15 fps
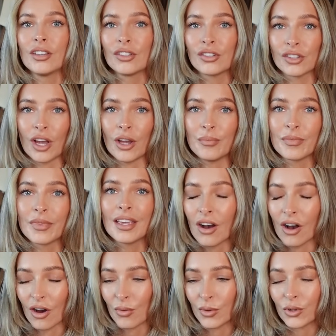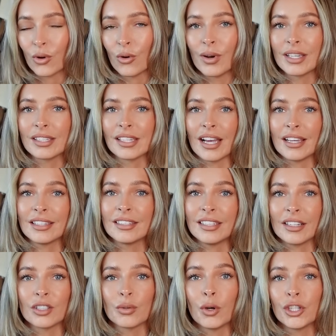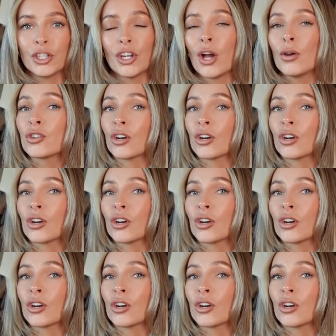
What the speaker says: So I would always say stick to what you know.